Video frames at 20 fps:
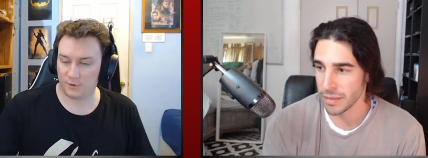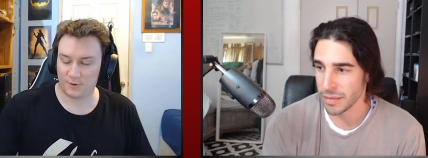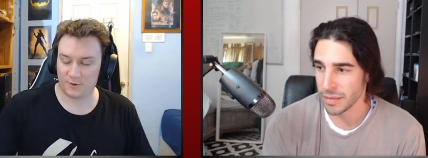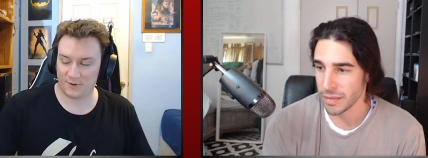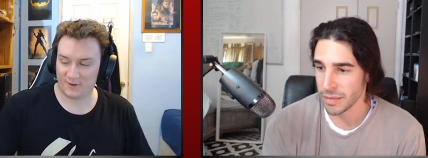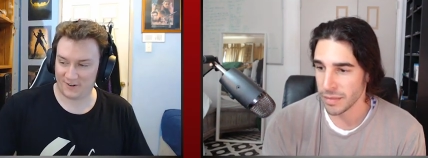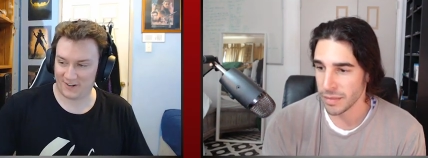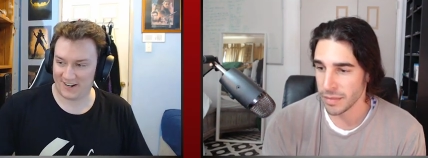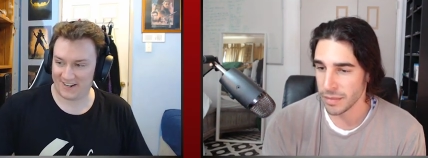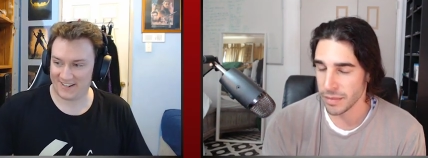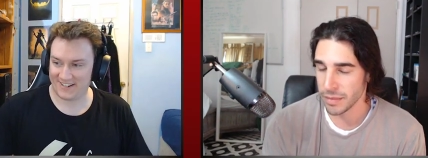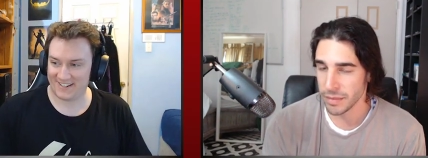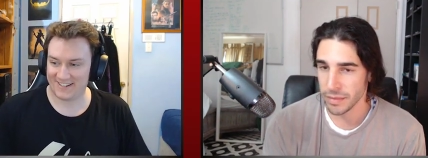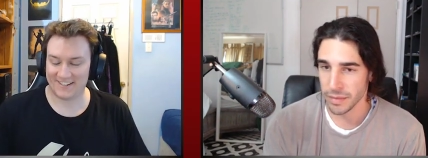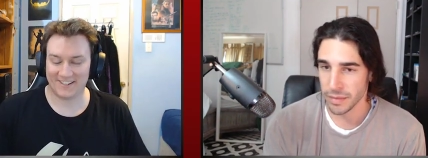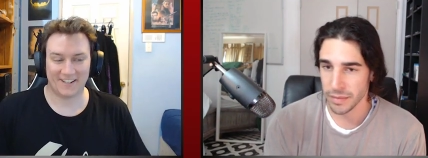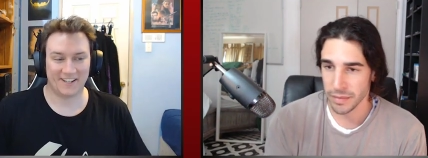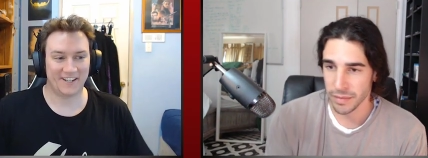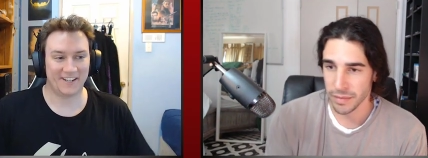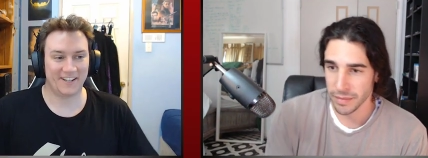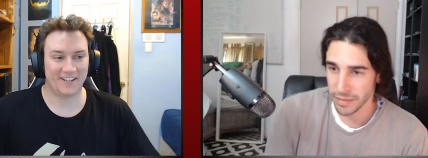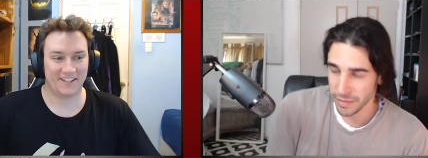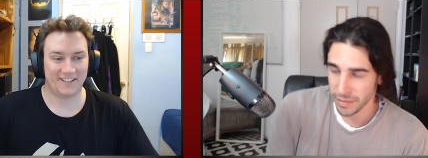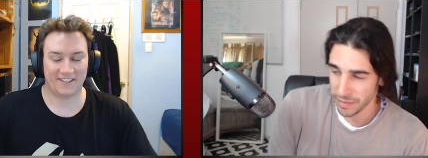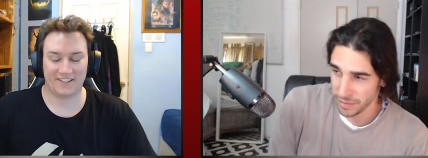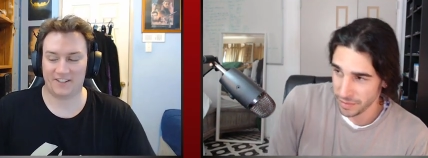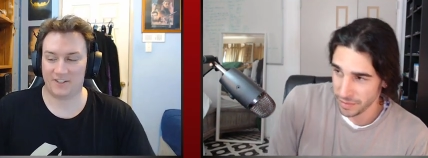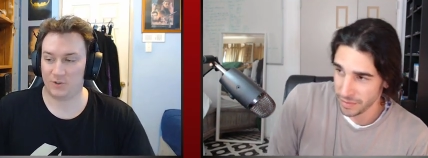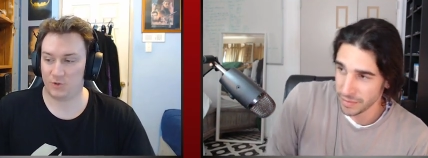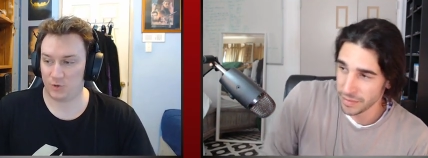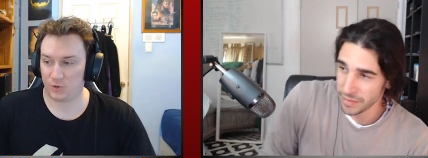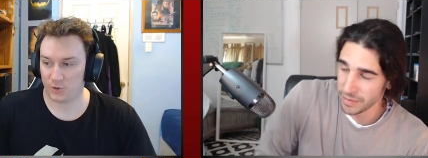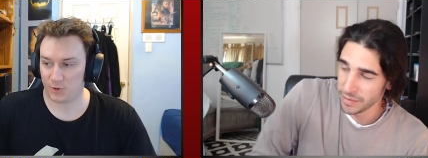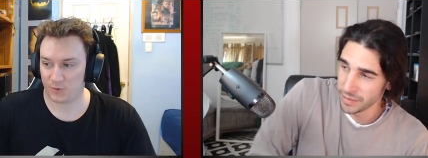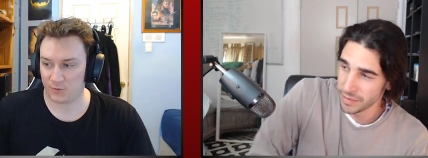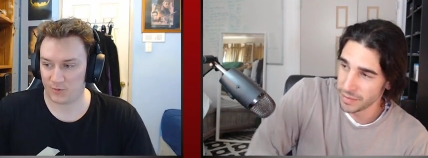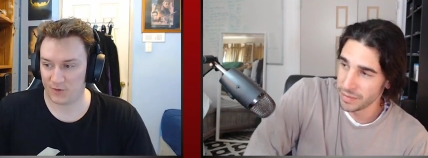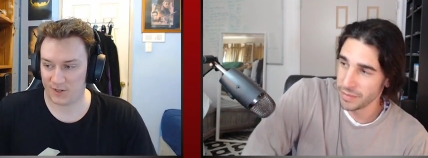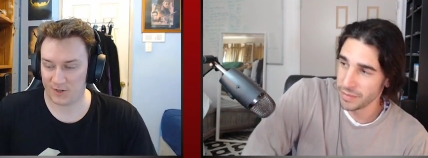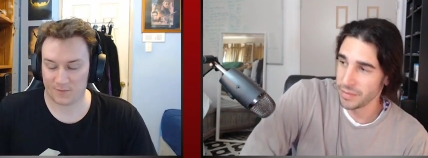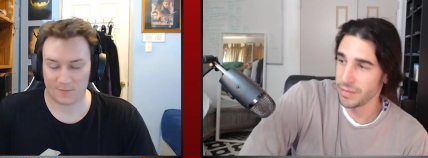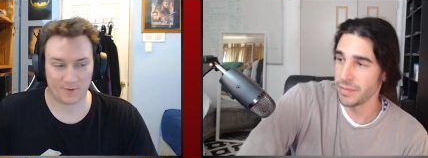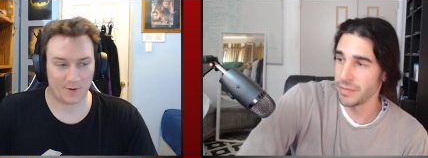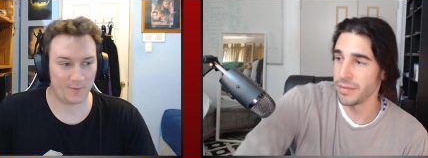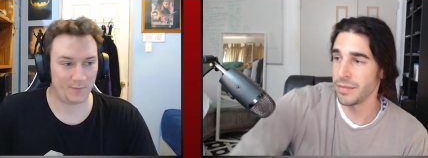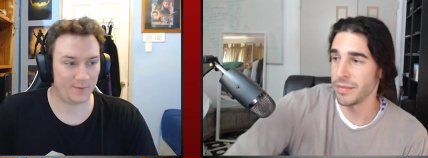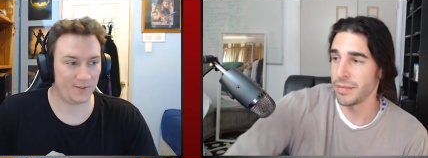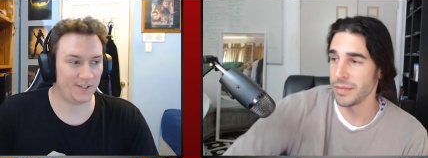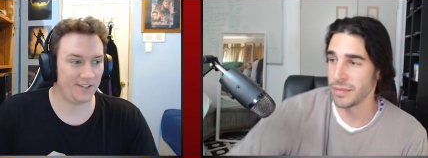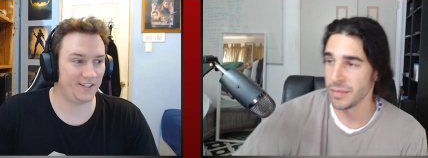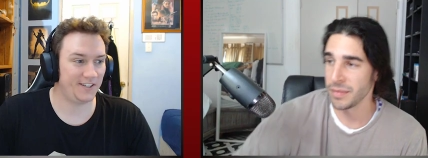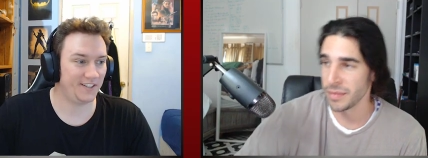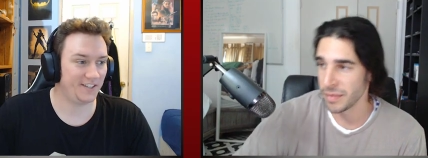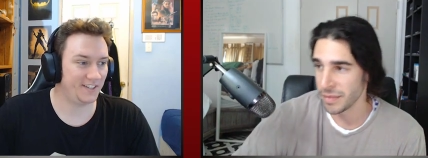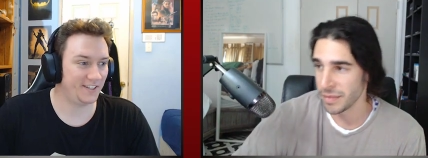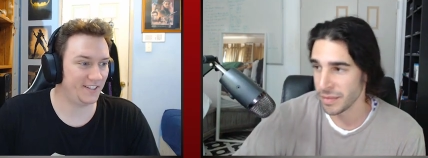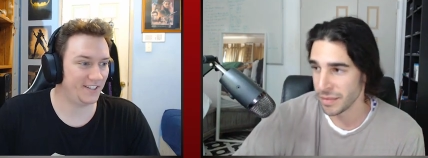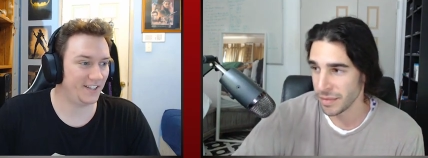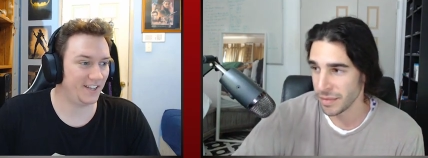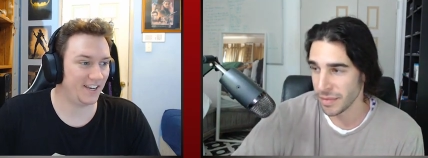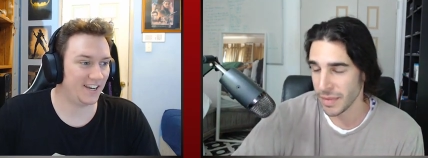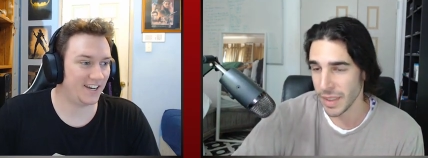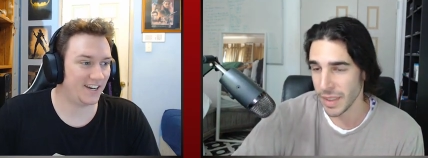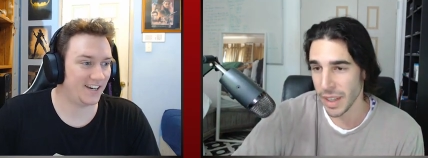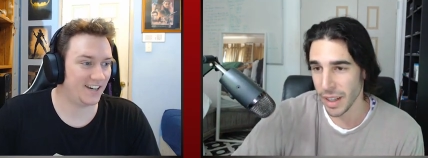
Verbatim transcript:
Speaker 1: already did you mm-hmm. not read it properly um, yeah.